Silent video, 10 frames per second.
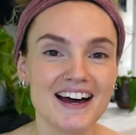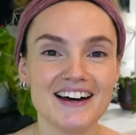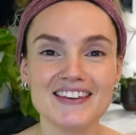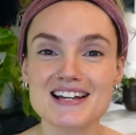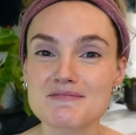
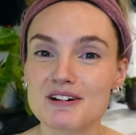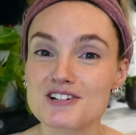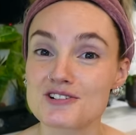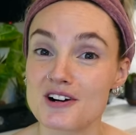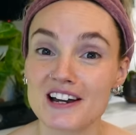And that's where
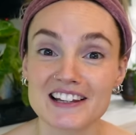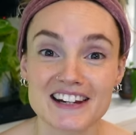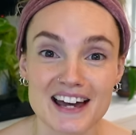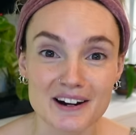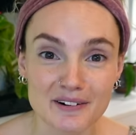trial
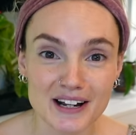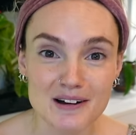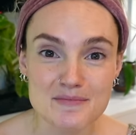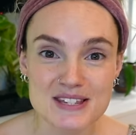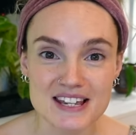and error comes